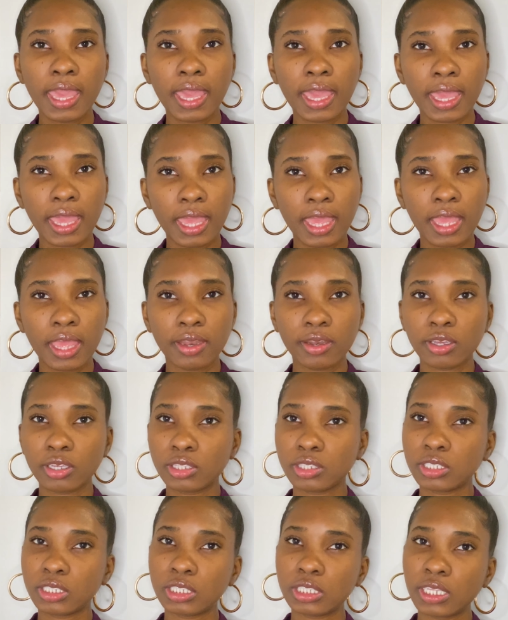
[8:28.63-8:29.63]
And
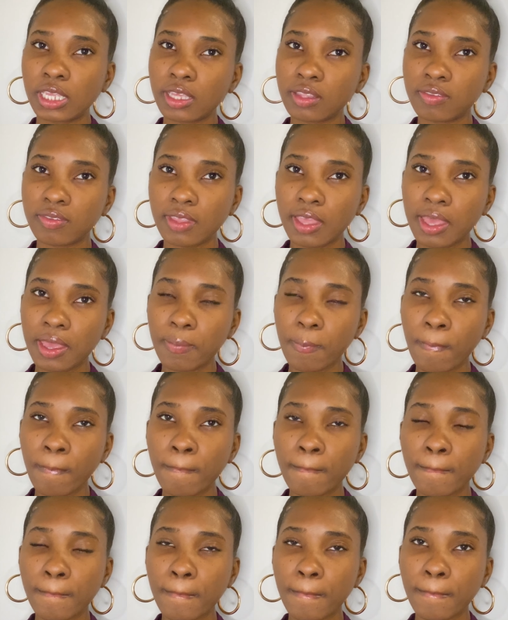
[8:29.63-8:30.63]
until next time,
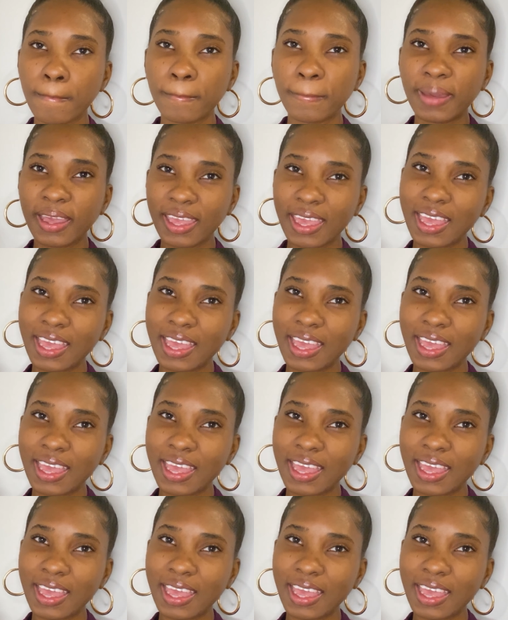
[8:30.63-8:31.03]
bye